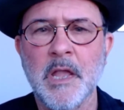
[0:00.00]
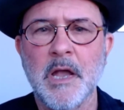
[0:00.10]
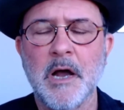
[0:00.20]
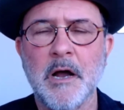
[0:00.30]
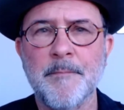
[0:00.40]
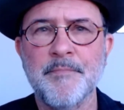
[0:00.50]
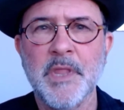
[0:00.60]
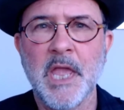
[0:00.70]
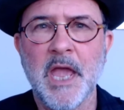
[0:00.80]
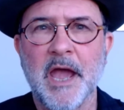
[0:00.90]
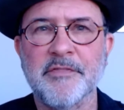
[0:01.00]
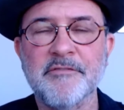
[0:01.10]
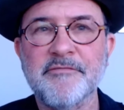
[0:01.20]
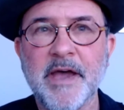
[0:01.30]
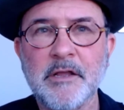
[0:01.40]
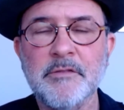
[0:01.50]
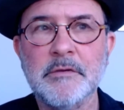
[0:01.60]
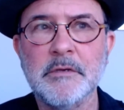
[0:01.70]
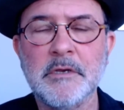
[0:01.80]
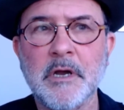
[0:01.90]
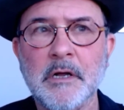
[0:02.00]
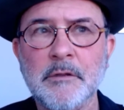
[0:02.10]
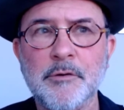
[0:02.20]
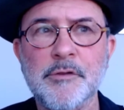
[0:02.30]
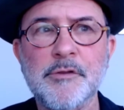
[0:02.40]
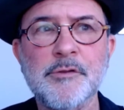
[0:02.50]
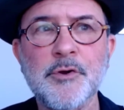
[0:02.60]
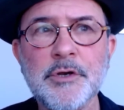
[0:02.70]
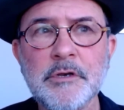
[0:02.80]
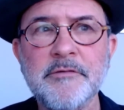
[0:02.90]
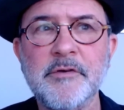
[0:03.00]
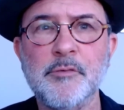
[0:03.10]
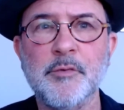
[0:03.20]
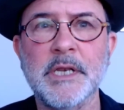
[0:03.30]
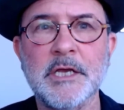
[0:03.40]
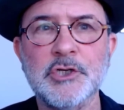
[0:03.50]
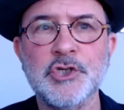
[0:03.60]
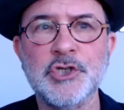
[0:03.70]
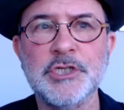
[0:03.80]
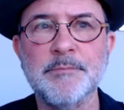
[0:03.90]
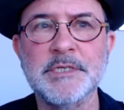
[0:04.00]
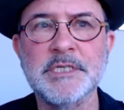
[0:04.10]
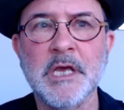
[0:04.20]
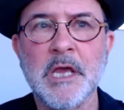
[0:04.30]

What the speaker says: And the fact that it colors certain of his relationships